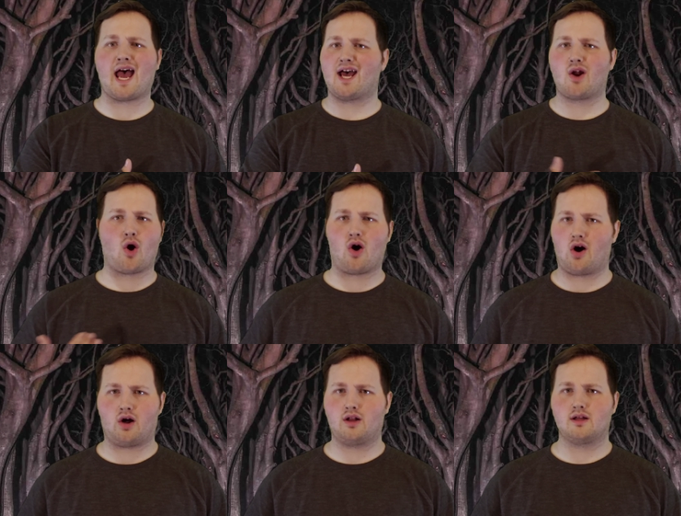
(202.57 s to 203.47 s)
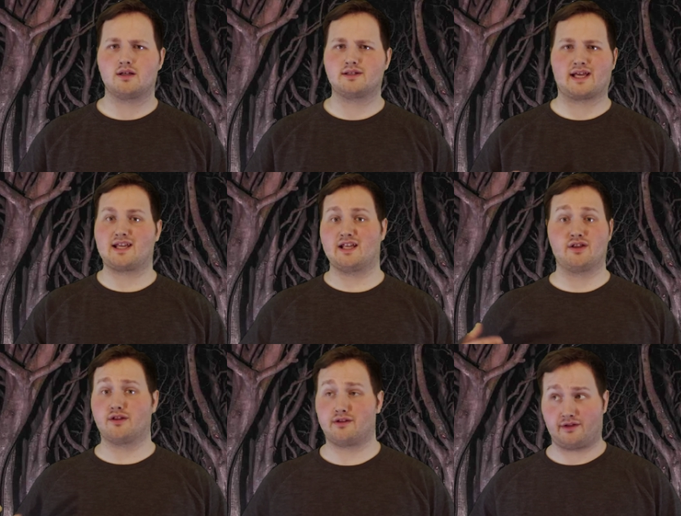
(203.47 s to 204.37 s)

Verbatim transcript: at all like in